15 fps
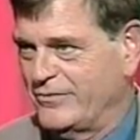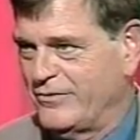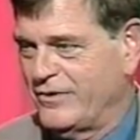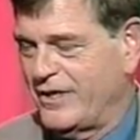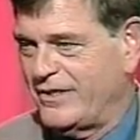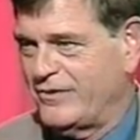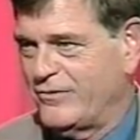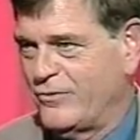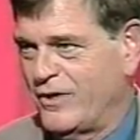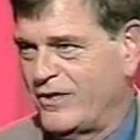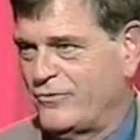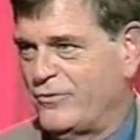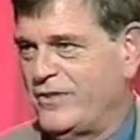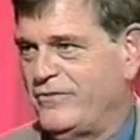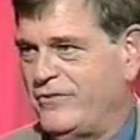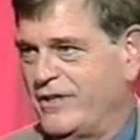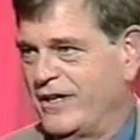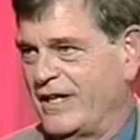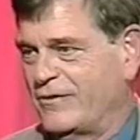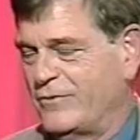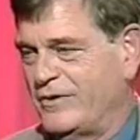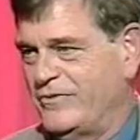What we feel
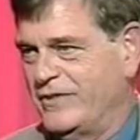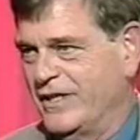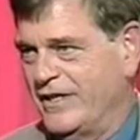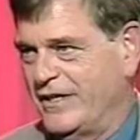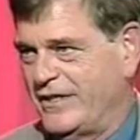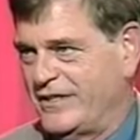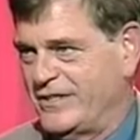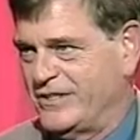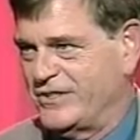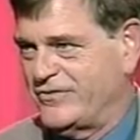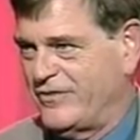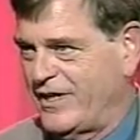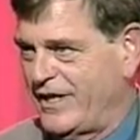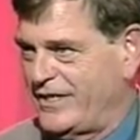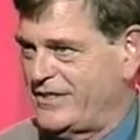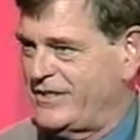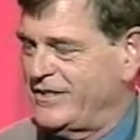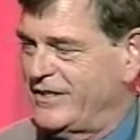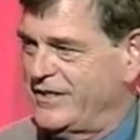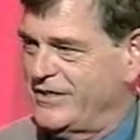like we've done is find